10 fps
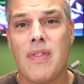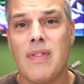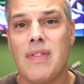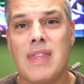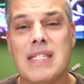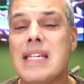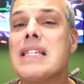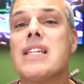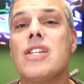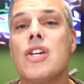This
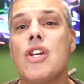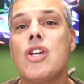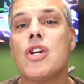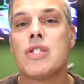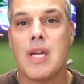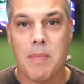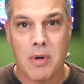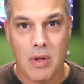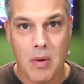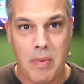isn't your
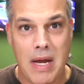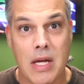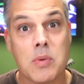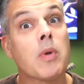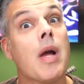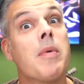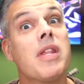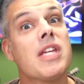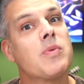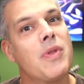typical open house. We're coming to
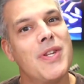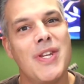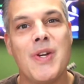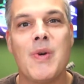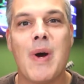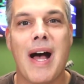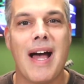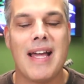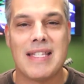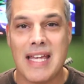this with new
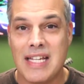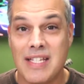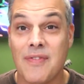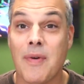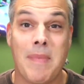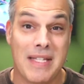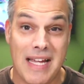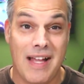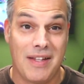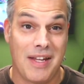eyes and a different
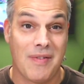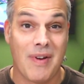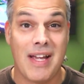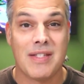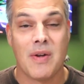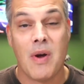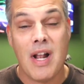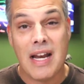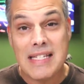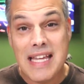mentality, right? So
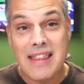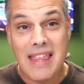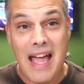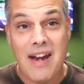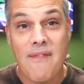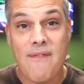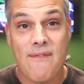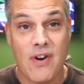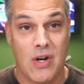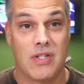let's get that
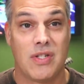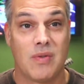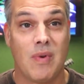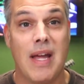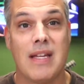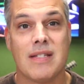first, right?